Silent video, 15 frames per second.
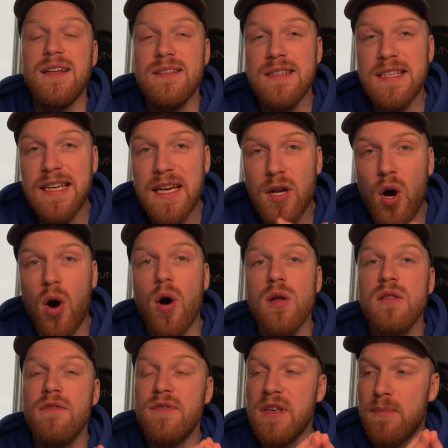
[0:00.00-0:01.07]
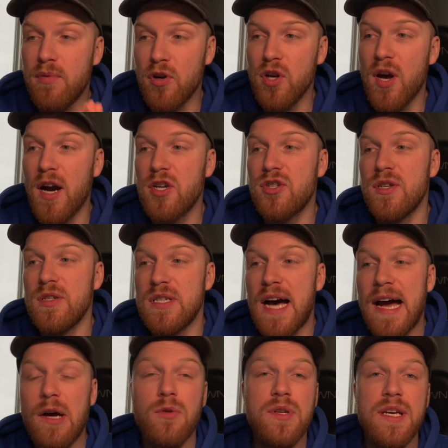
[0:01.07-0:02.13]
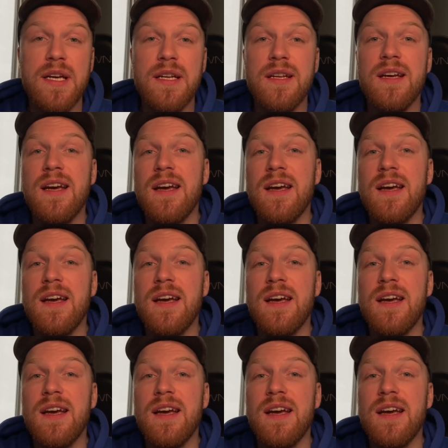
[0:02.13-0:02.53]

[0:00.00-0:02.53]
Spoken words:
to get all of the production dialed in